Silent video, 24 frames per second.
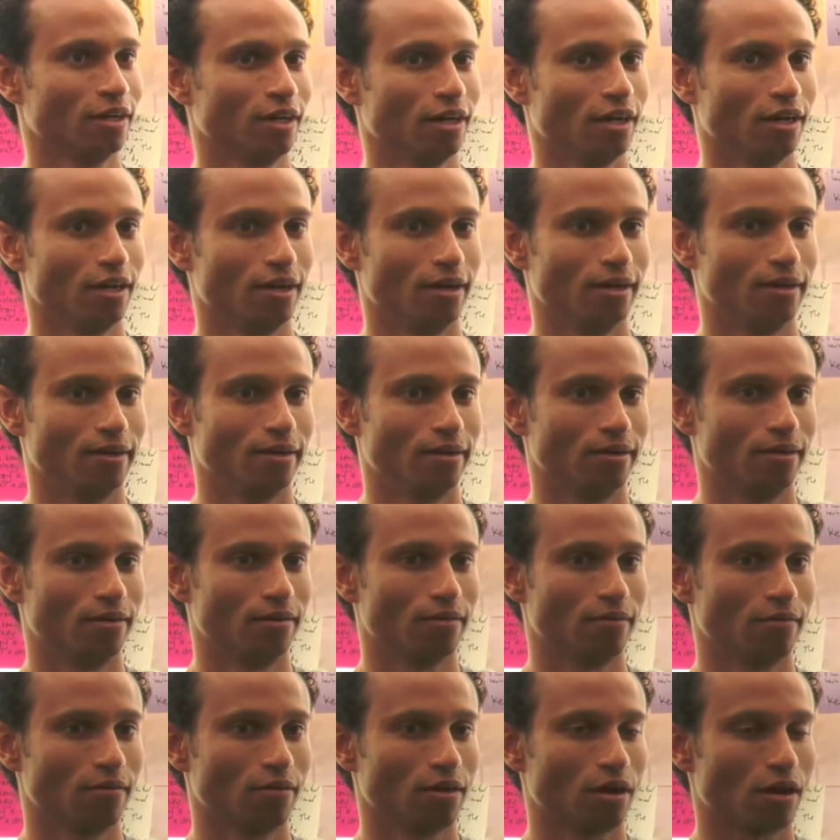uh,
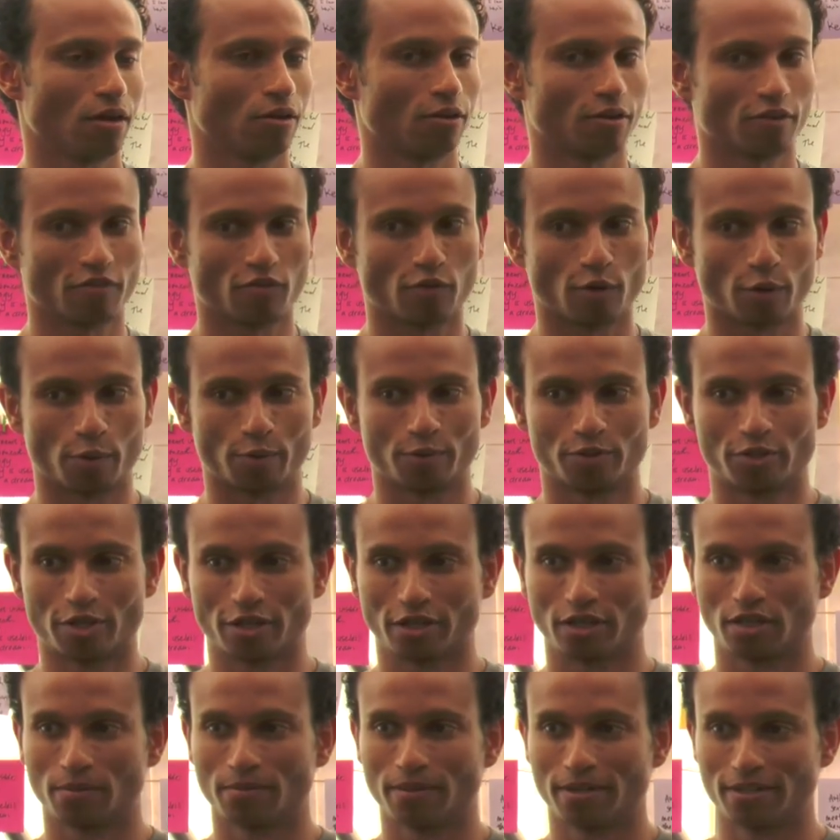a lot of what we're
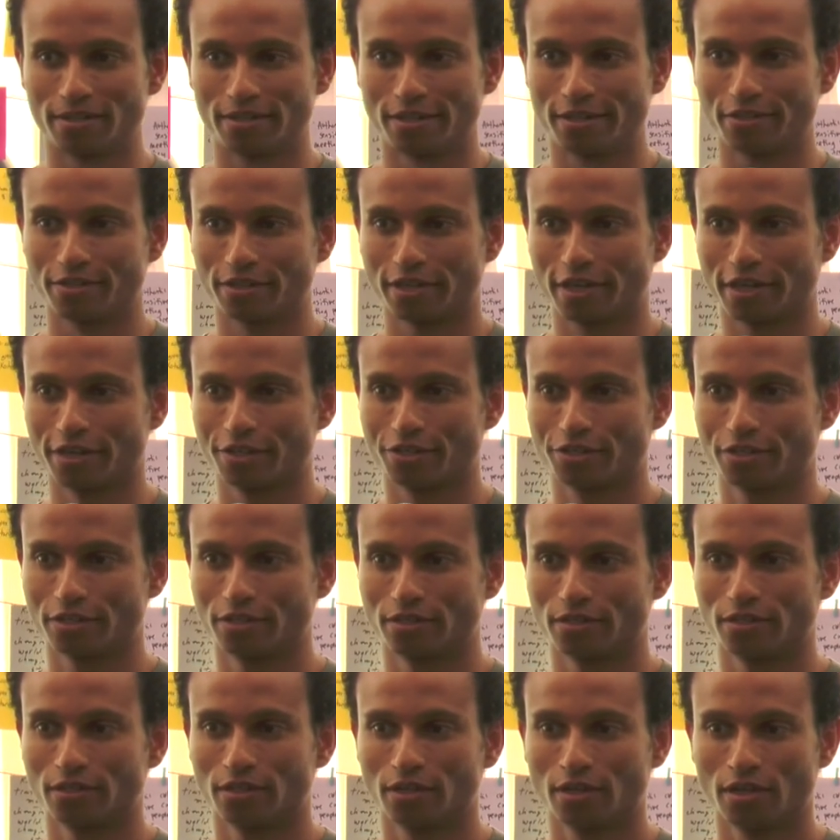talking about in
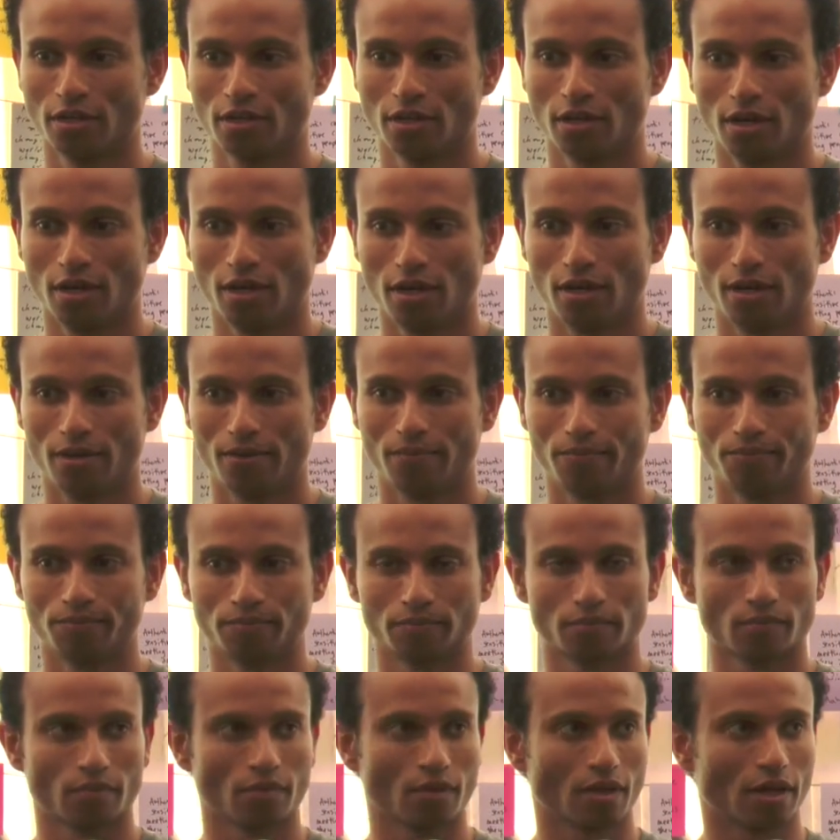education. Um,
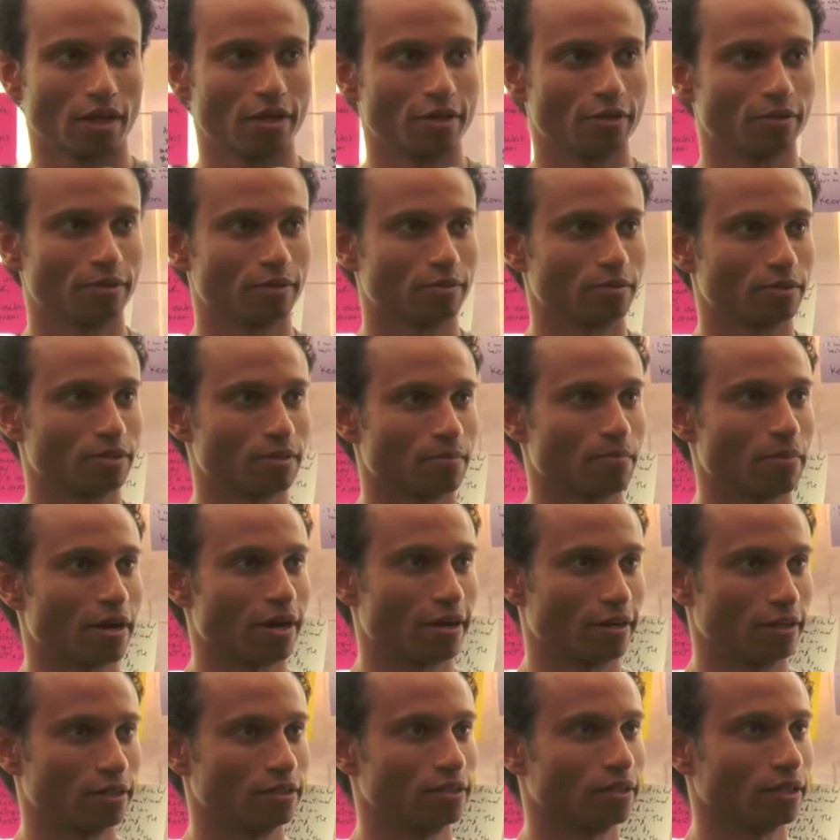I know there is a
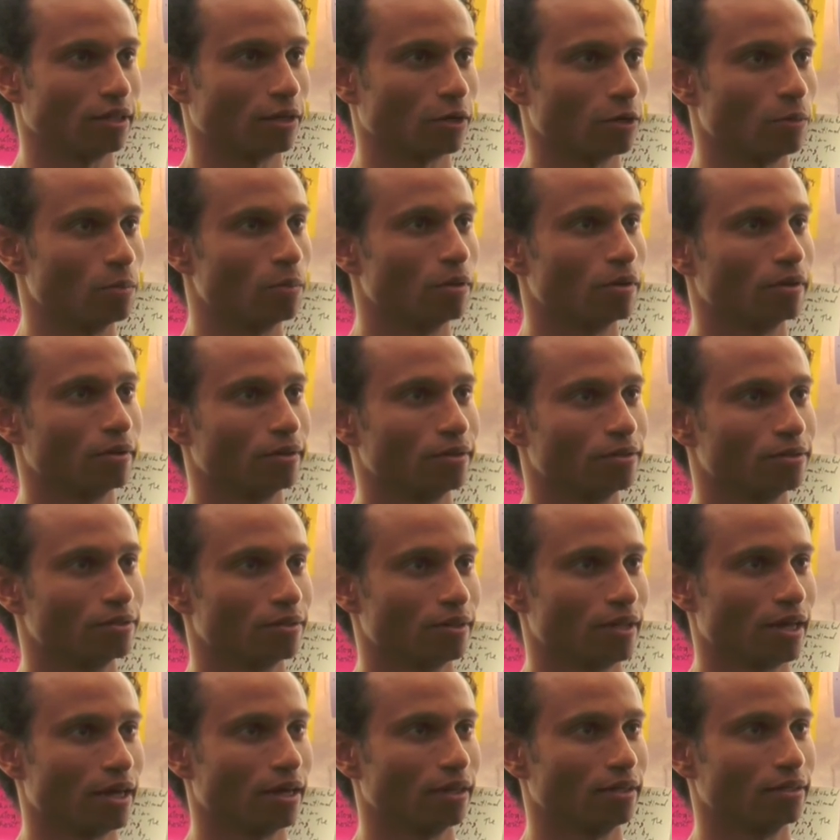parenting component to
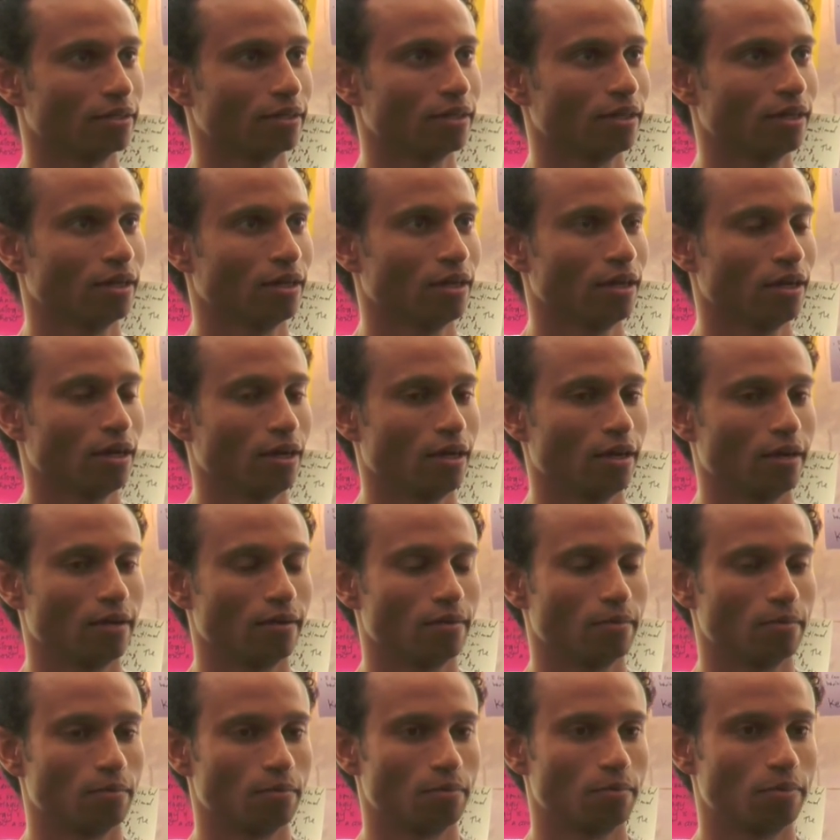that, uh,
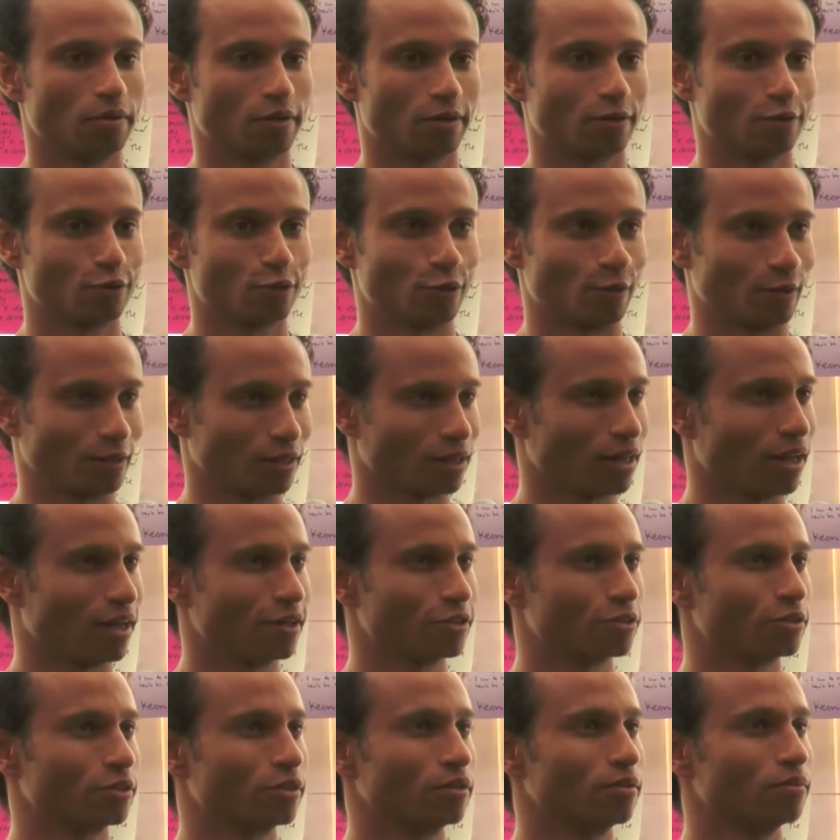but also in
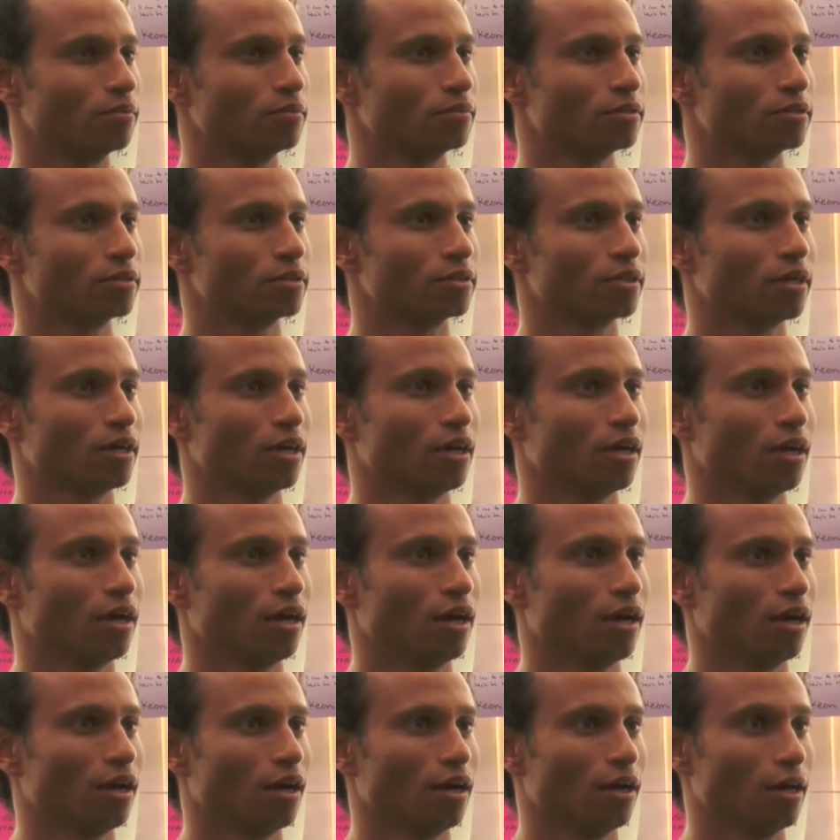classrooms,
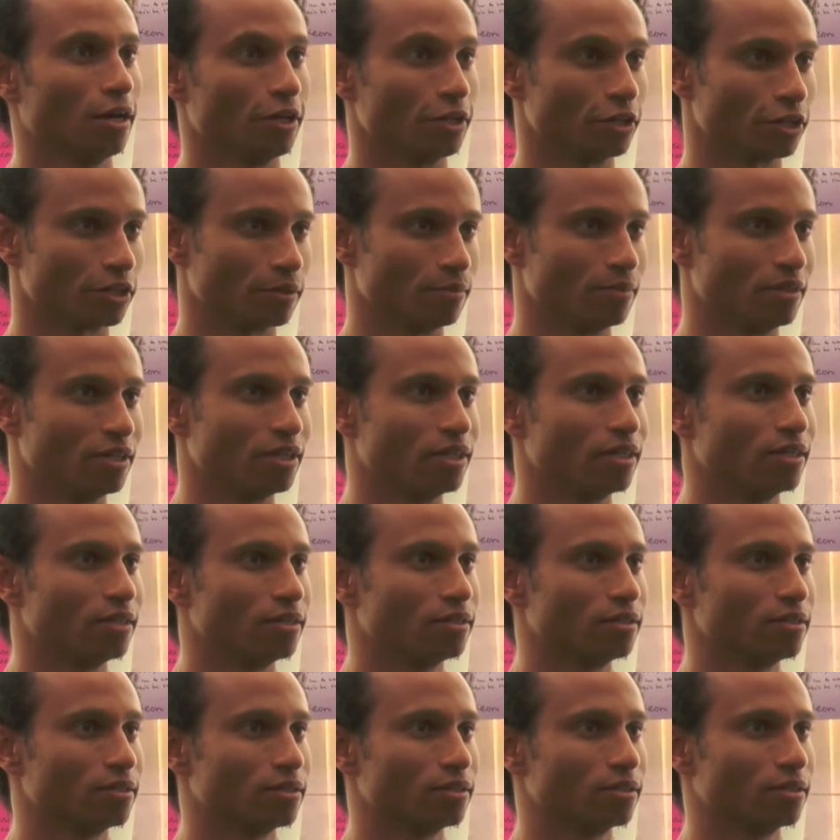uh, in
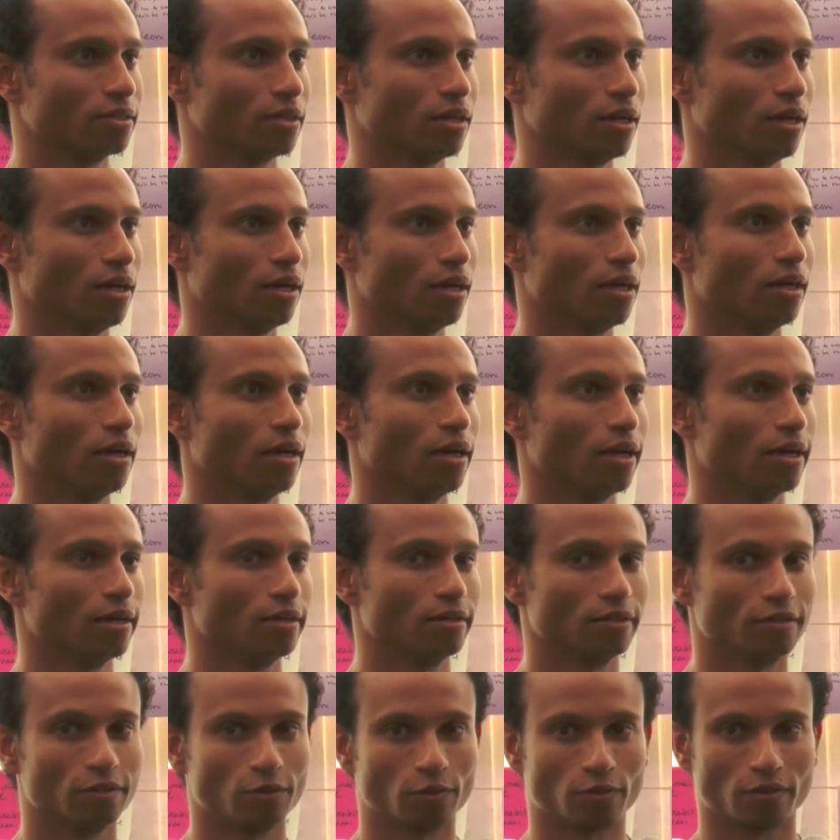communities, uh,
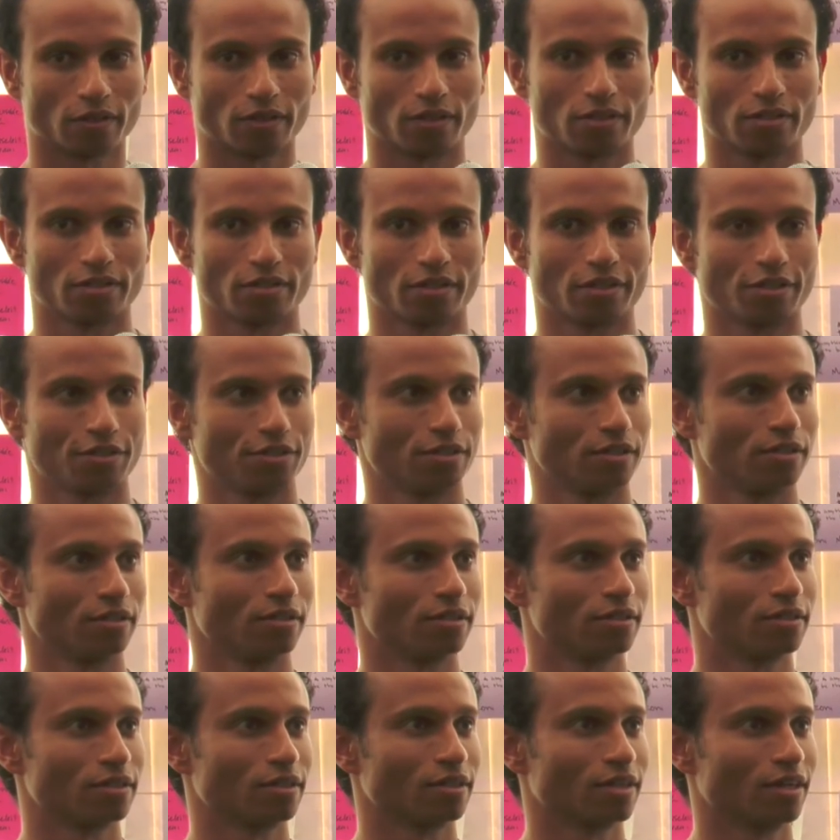and in
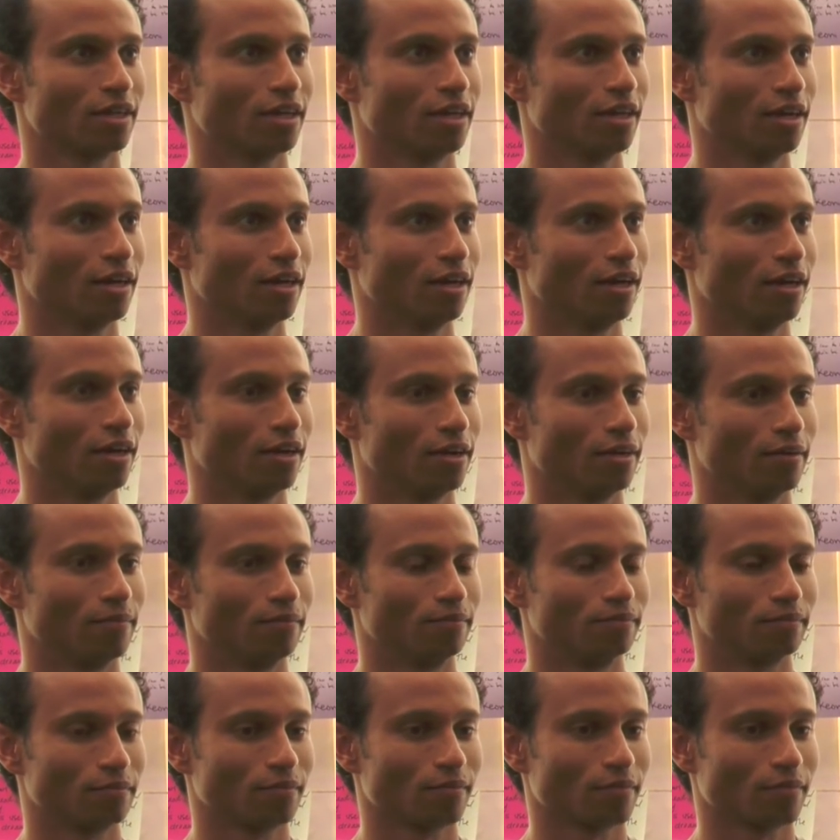organizations. Um,